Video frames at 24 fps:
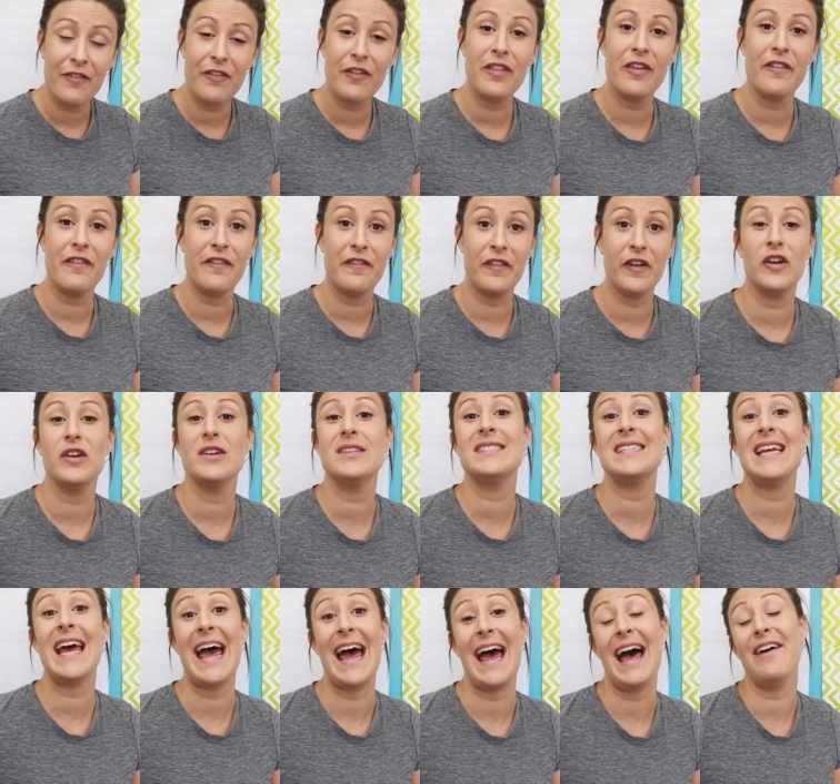for the
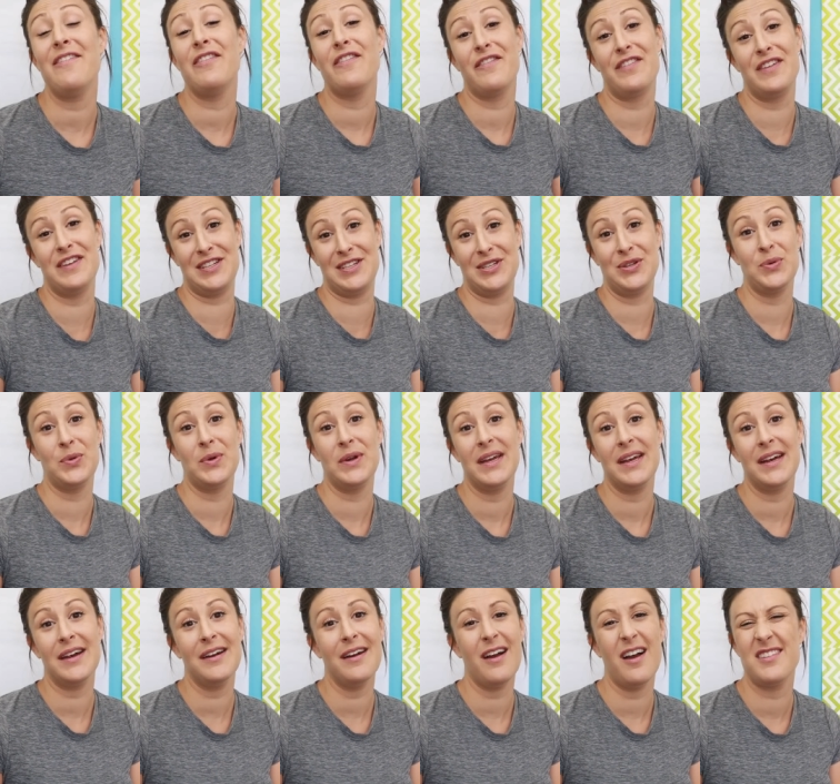first half of the school
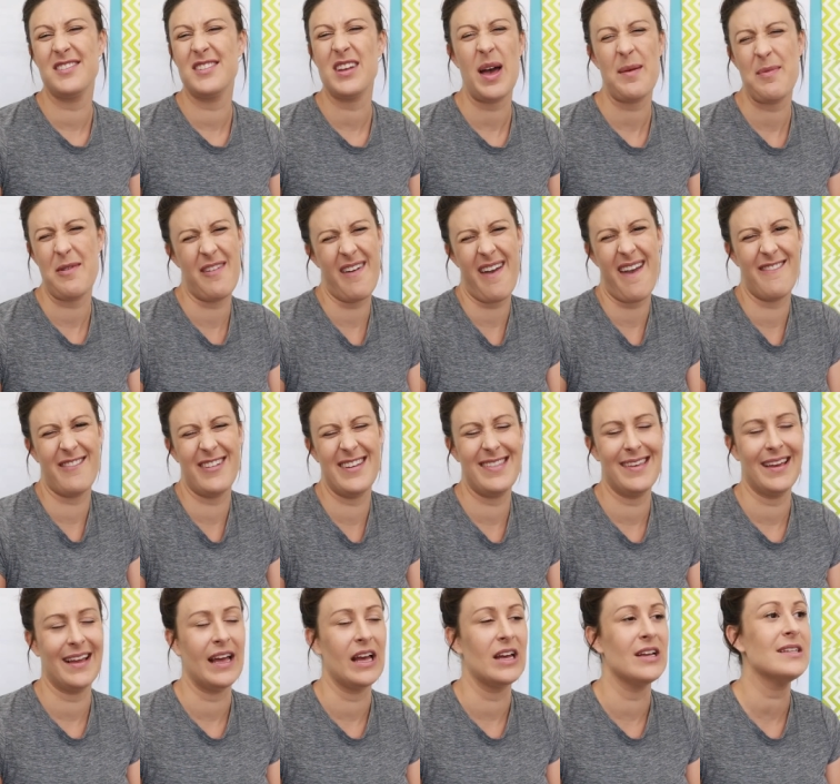year on top of
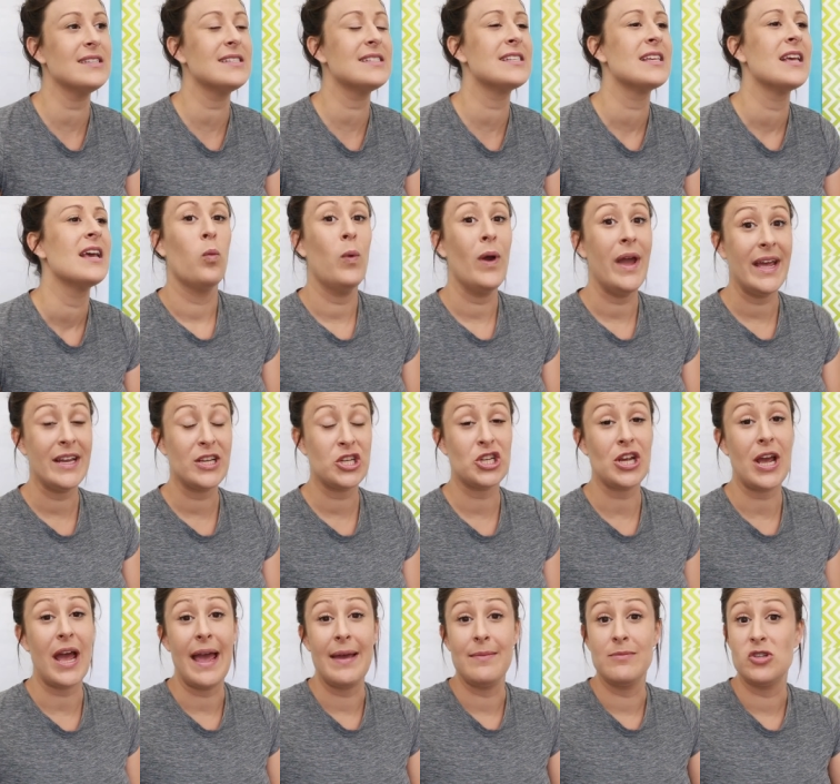everything else,
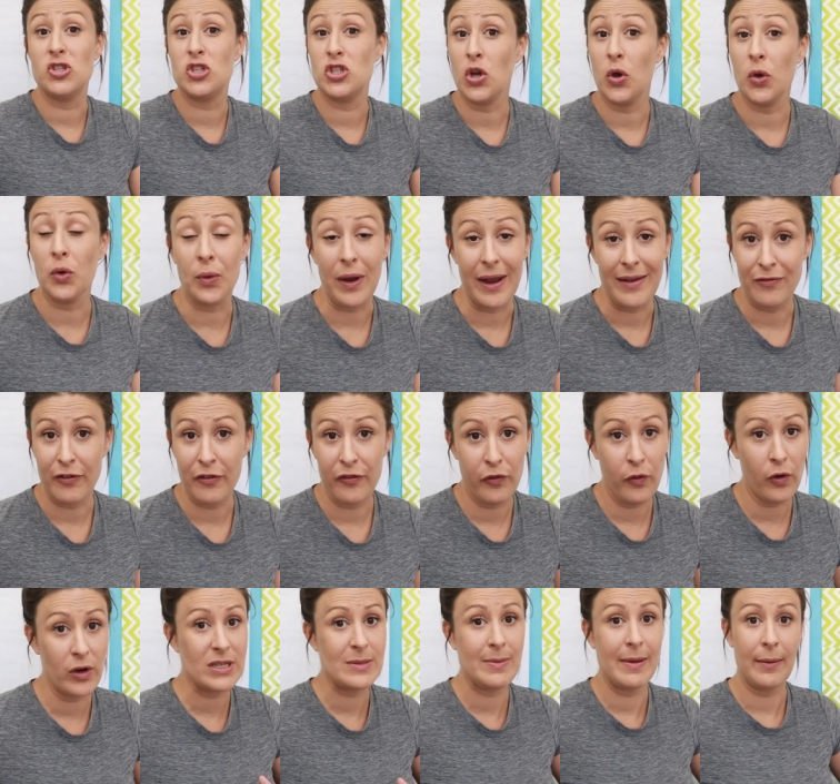which I'm so grateful
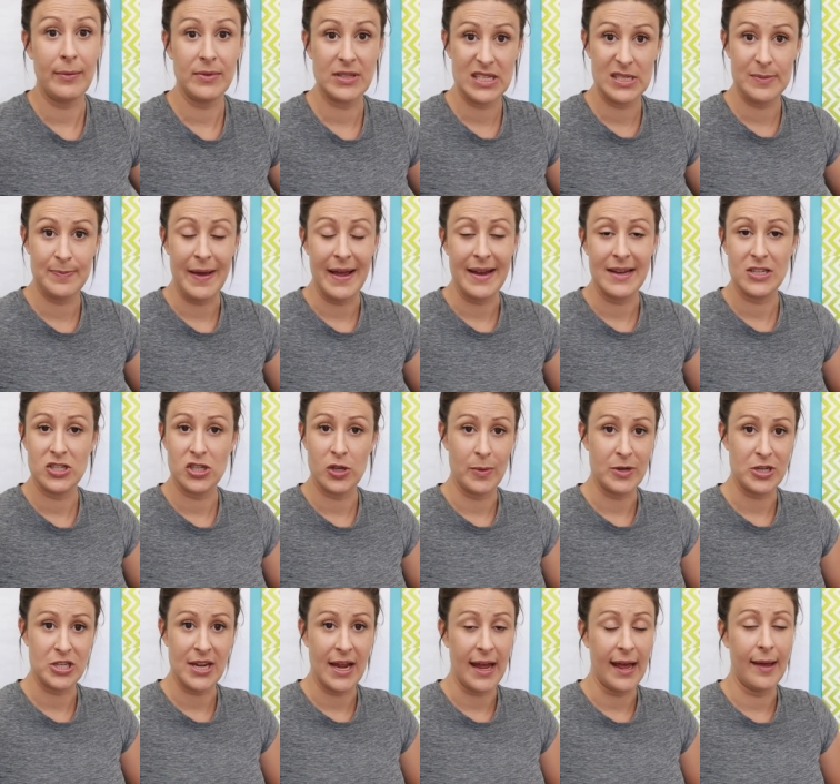for, to be able to spend so
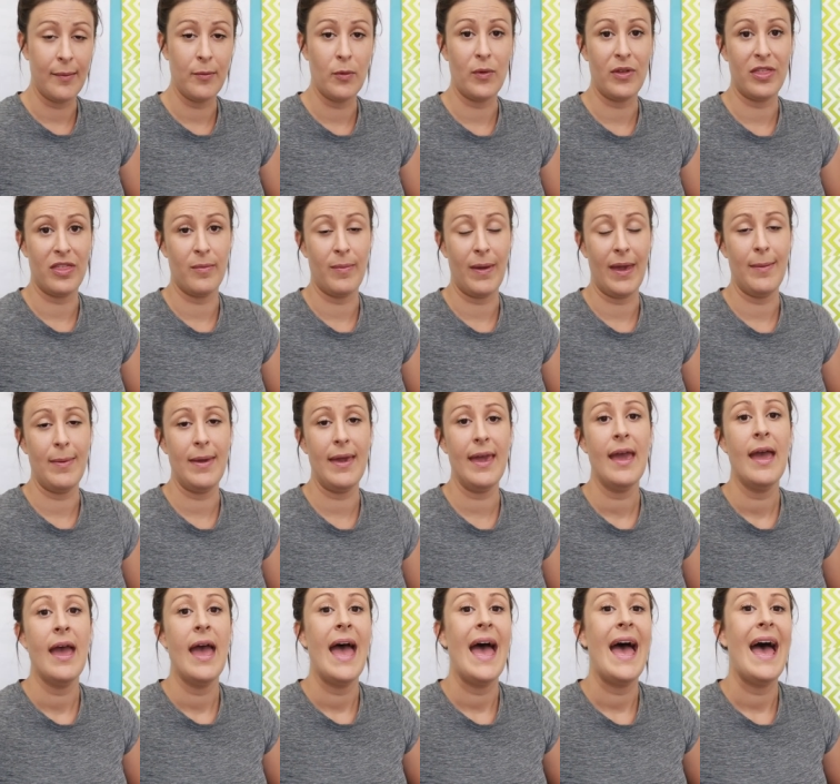much time with the
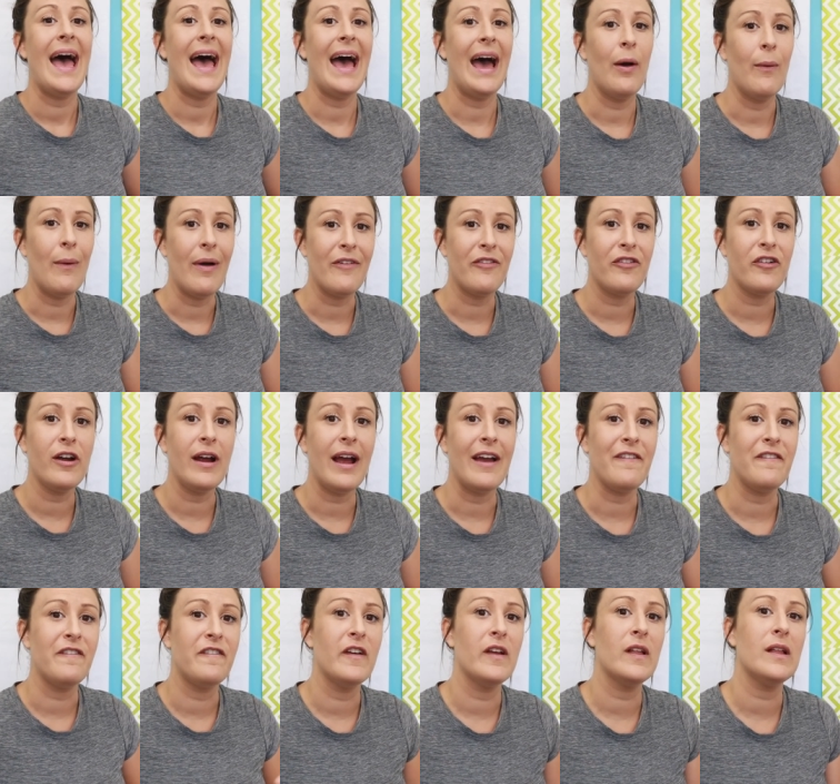baby. However,
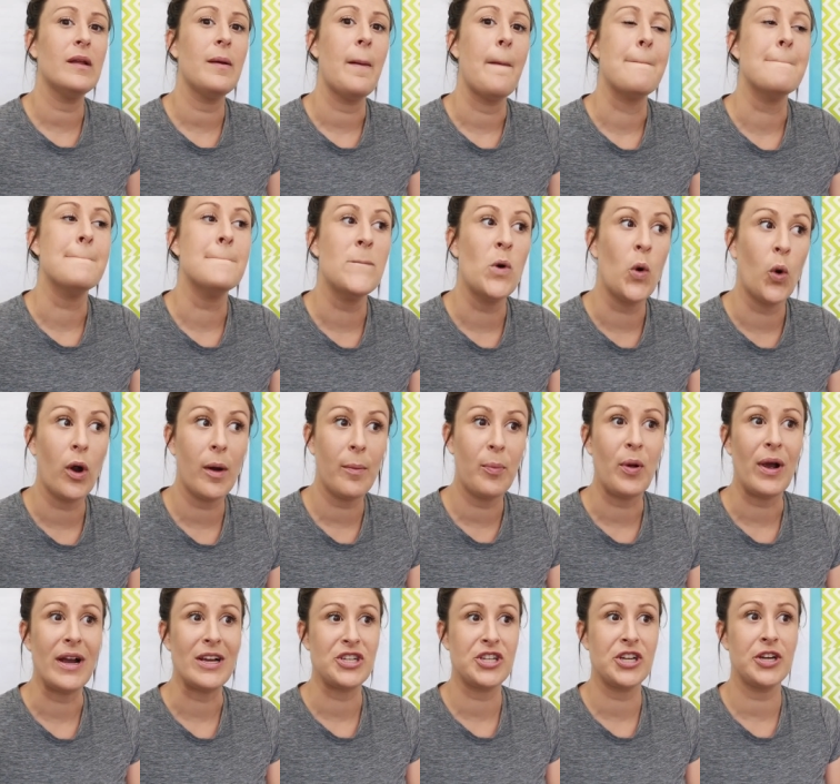I feel more
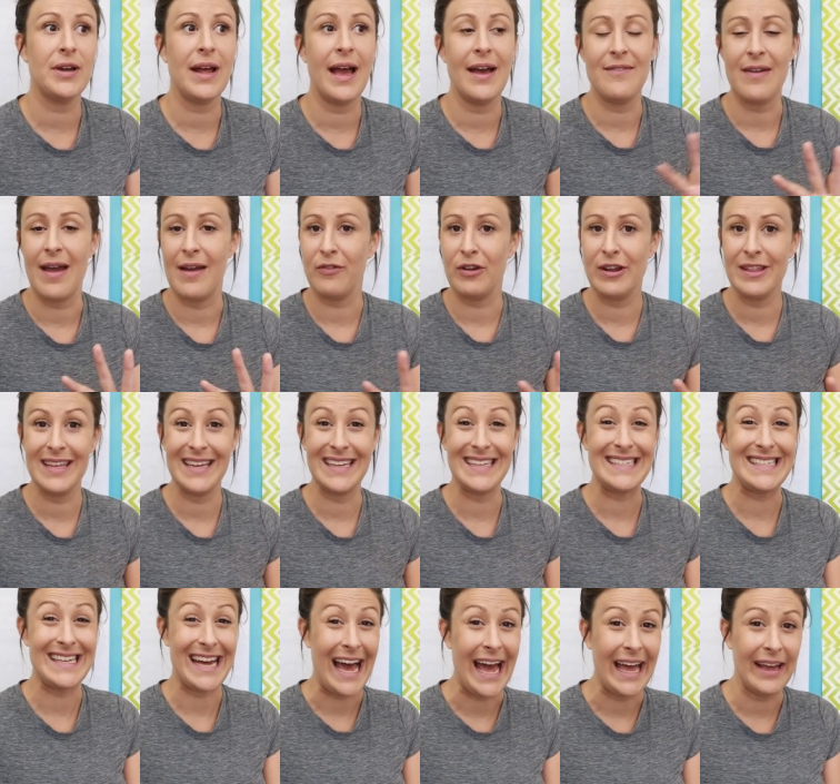pressure to have
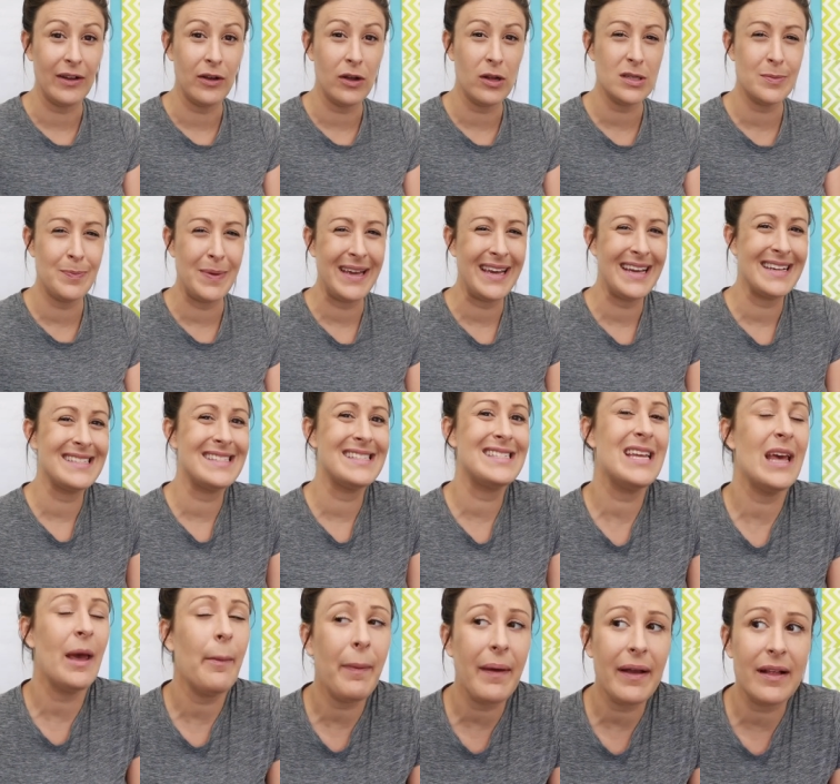everything dialed, because
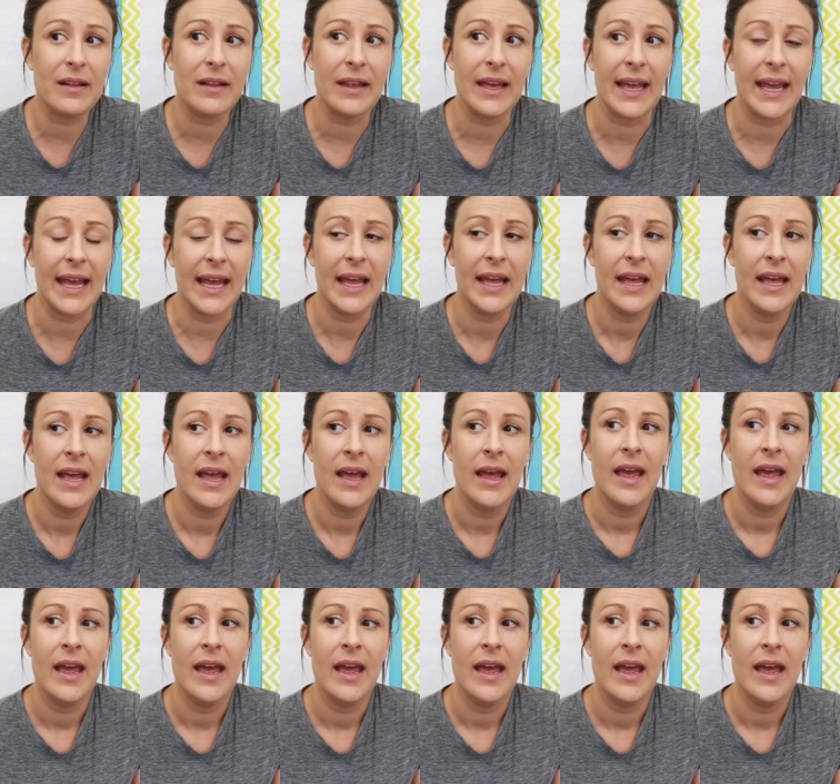typically